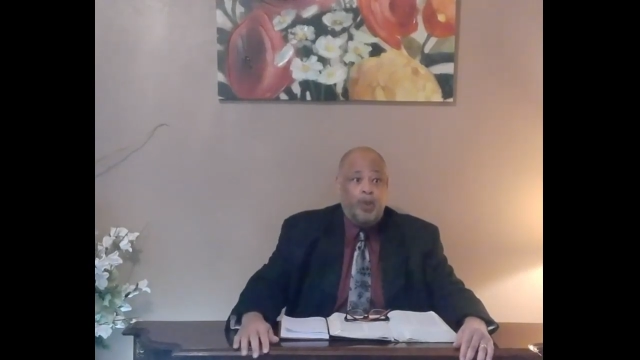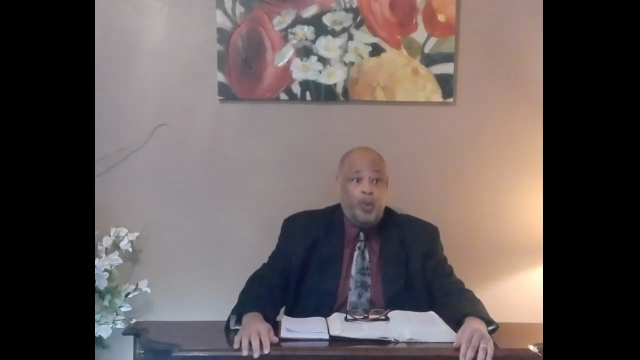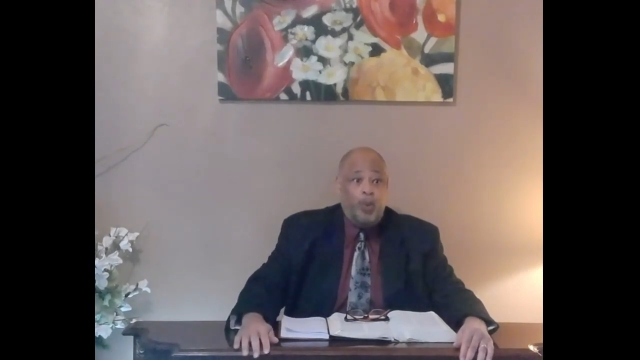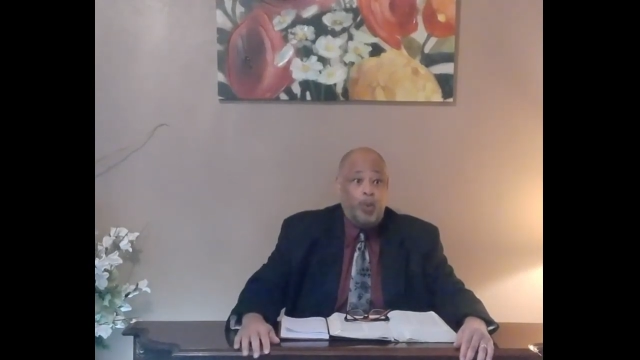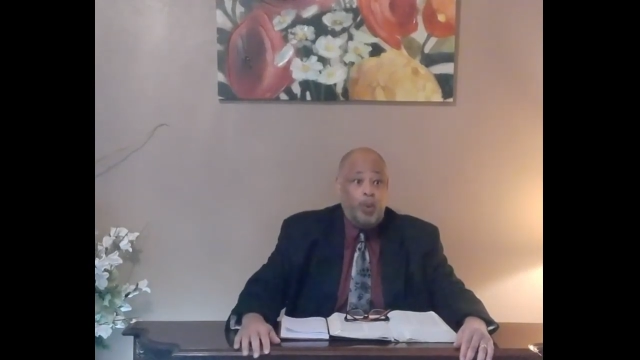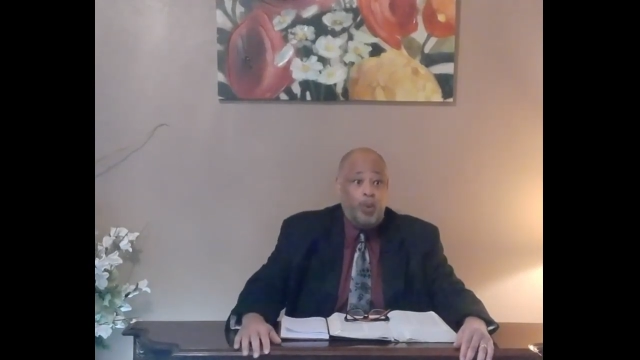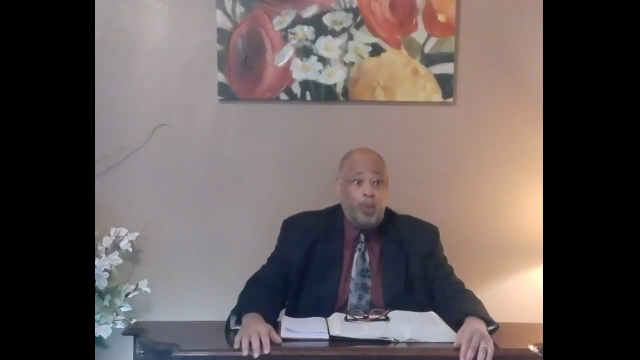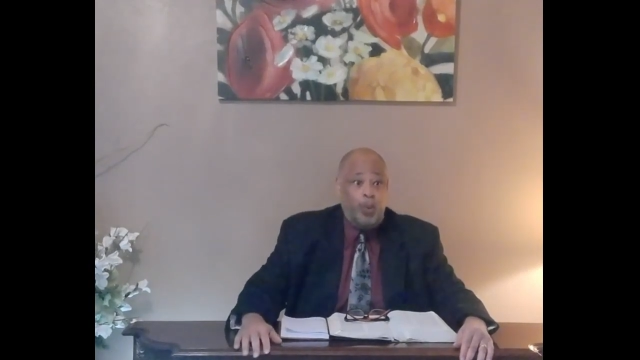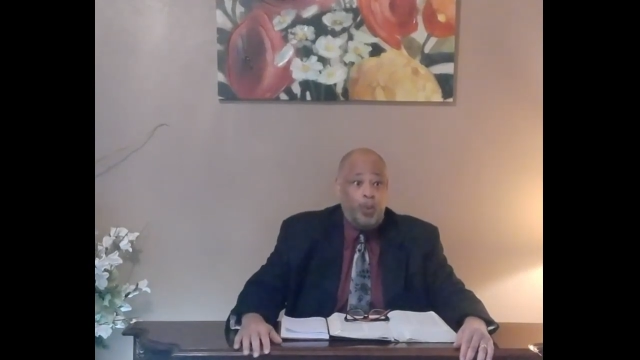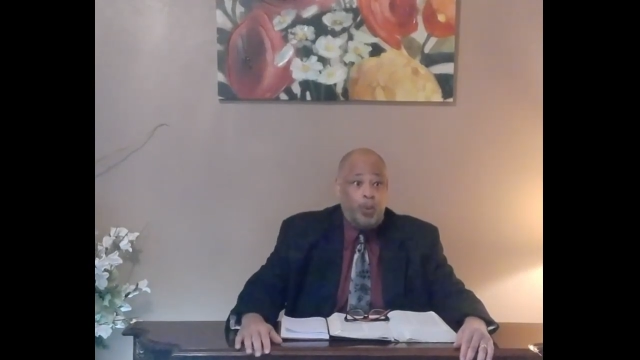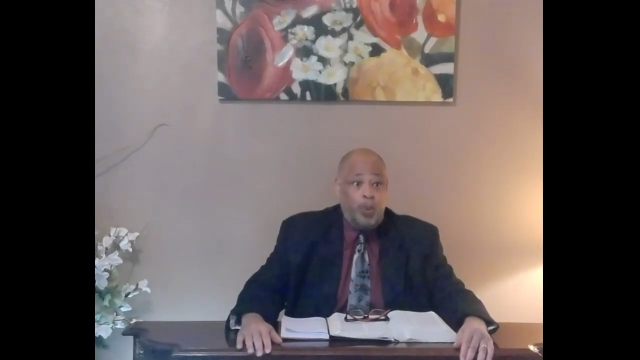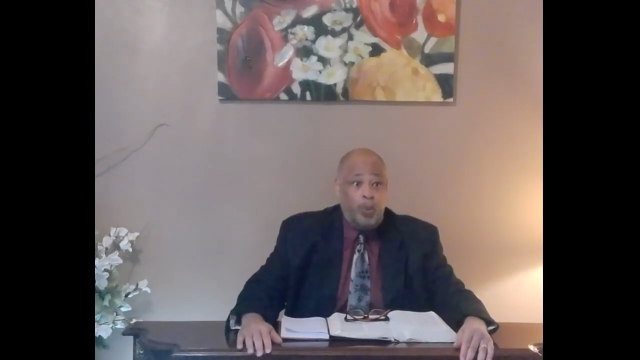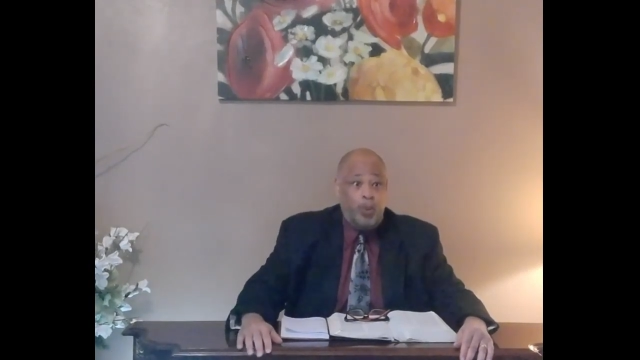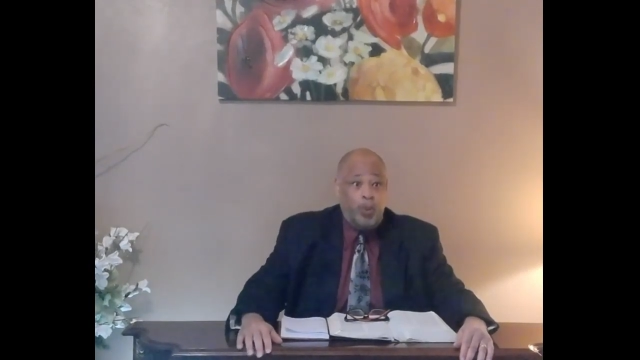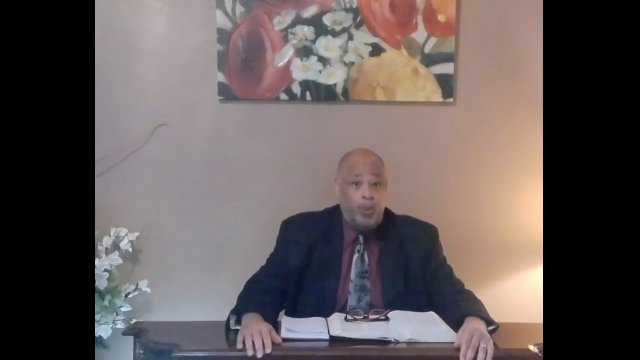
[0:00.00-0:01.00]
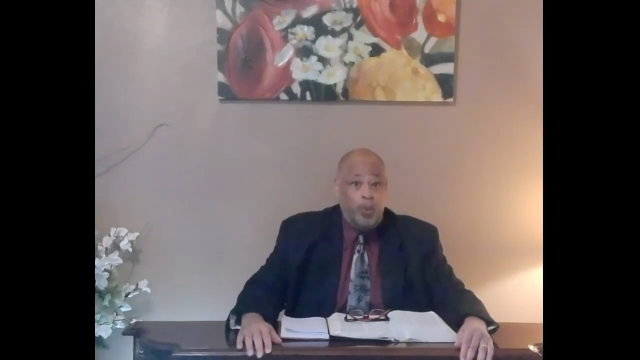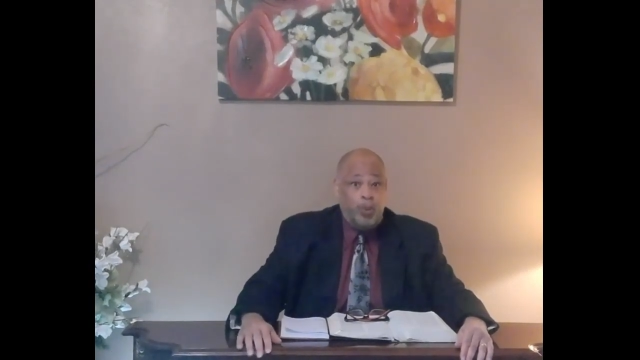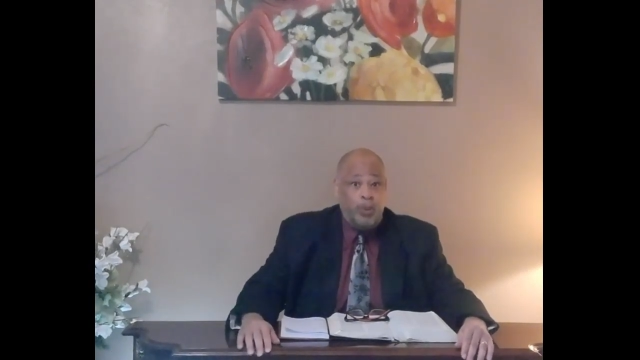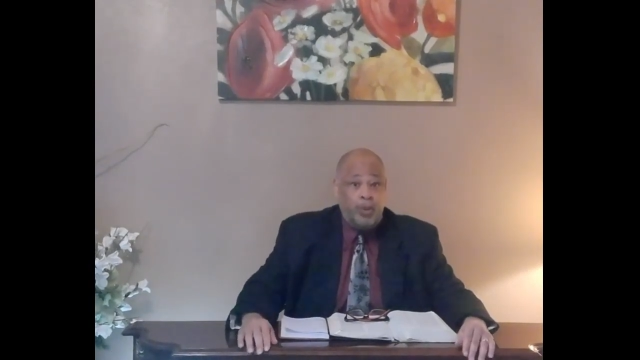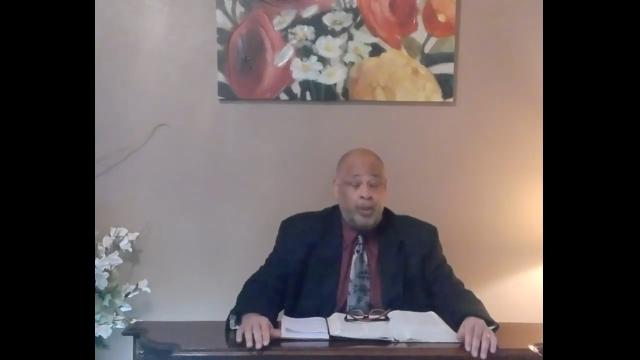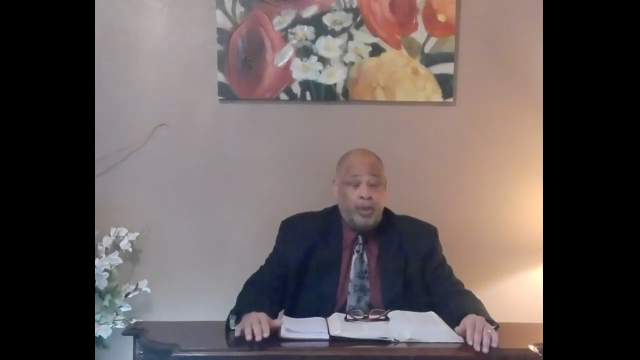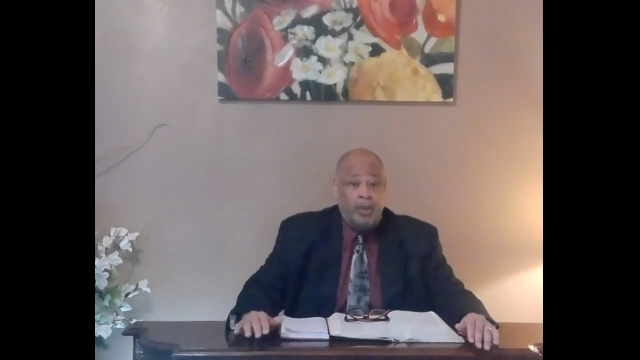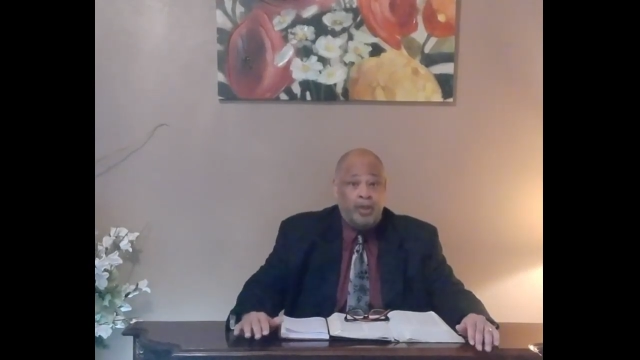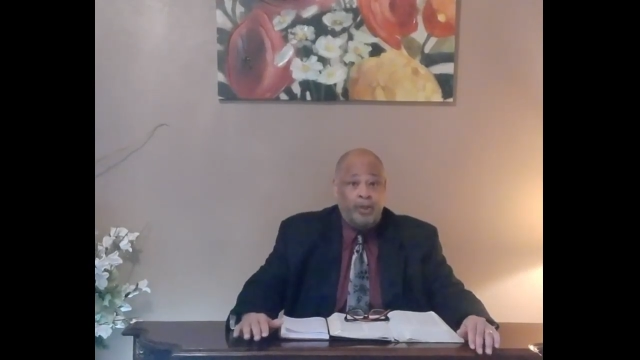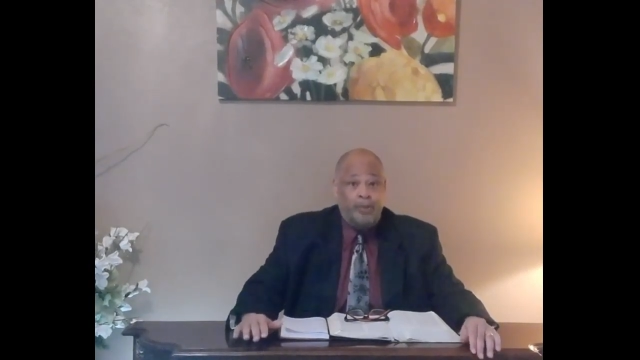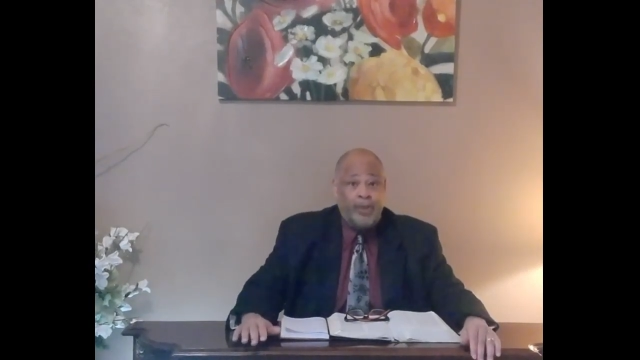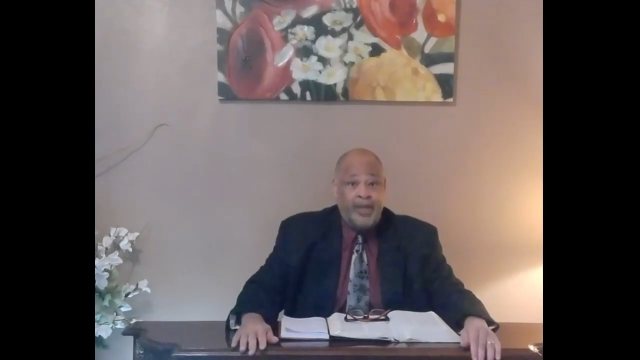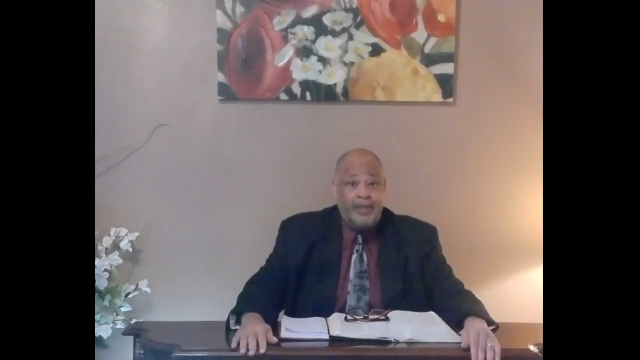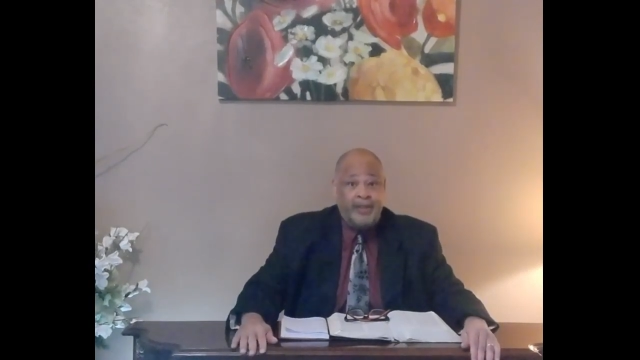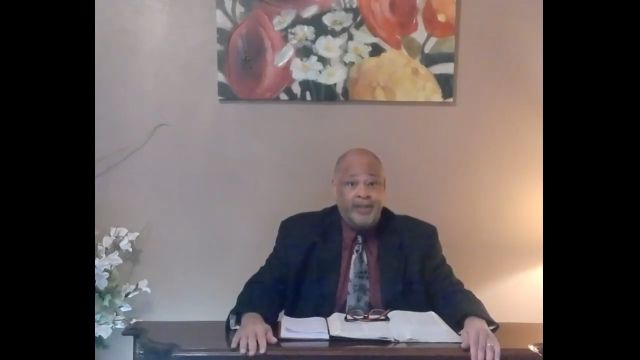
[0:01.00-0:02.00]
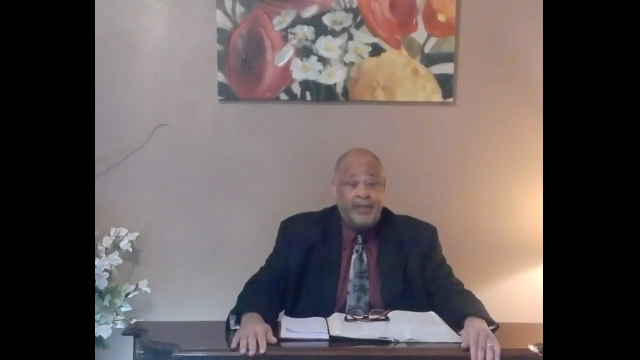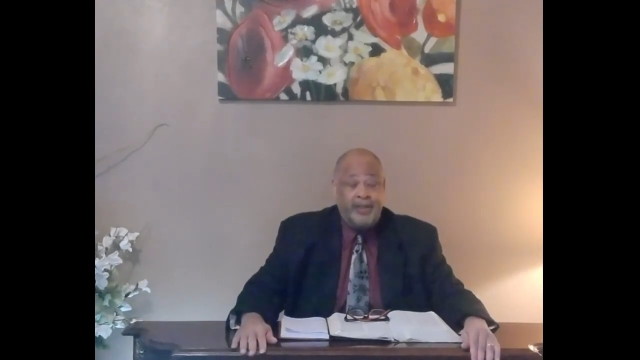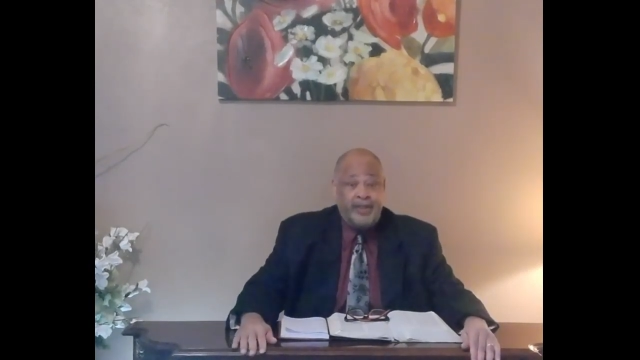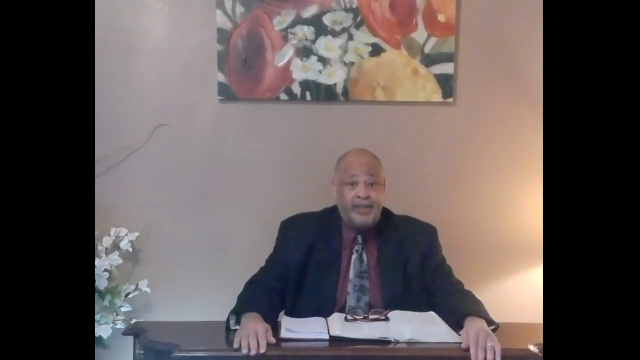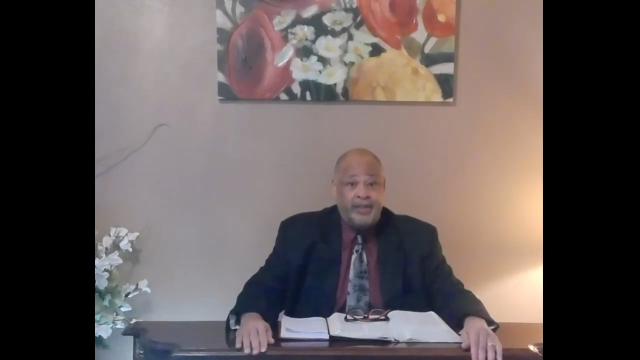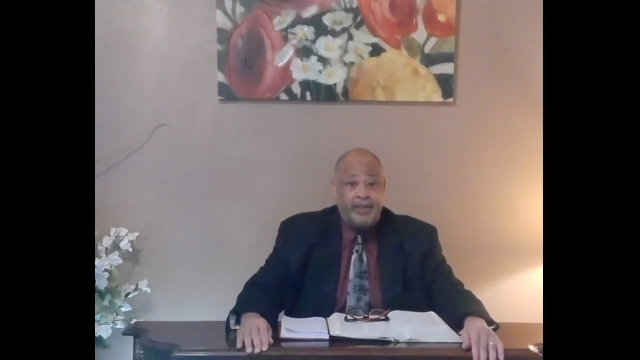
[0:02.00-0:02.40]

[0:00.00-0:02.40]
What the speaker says: Ooh. Oh my goodness.